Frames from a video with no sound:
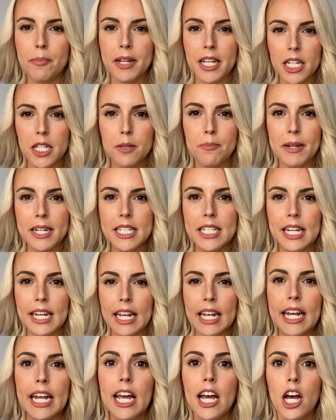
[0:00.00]
but it's
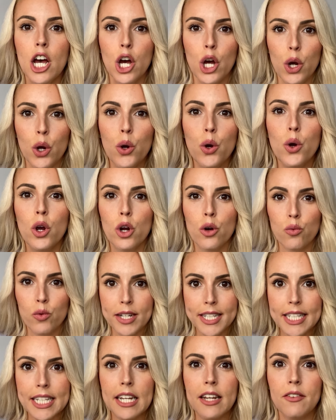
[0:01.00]
basically who
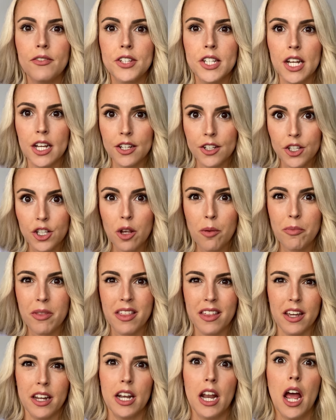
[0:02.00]
receives
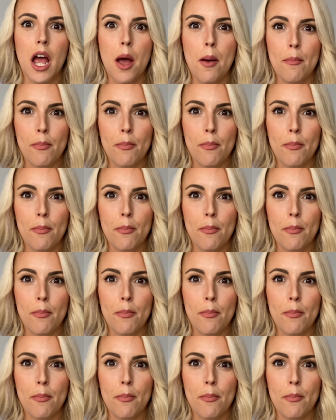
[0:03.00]
something.